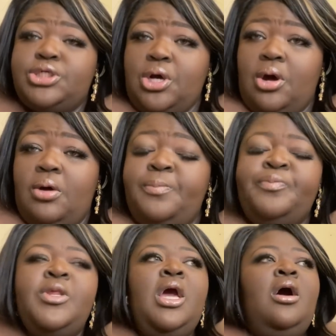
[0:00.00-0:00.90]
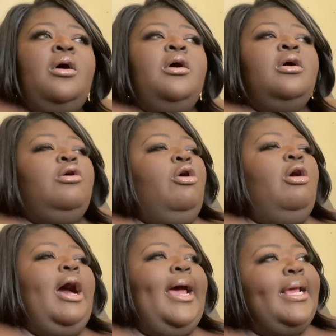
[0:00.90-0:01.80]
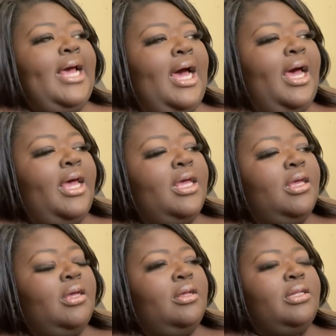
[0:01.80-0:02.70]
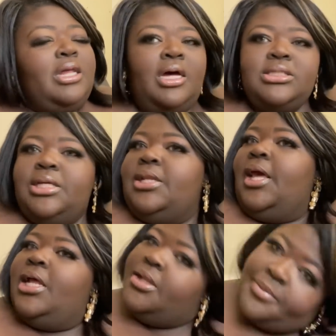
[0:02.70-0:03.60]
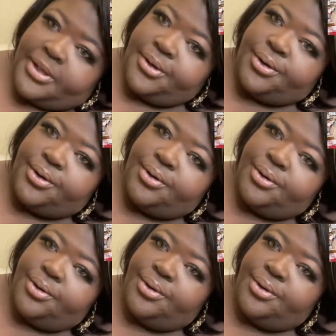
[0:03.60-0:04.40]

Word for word: y'all. Girl, I got locked in the elevator.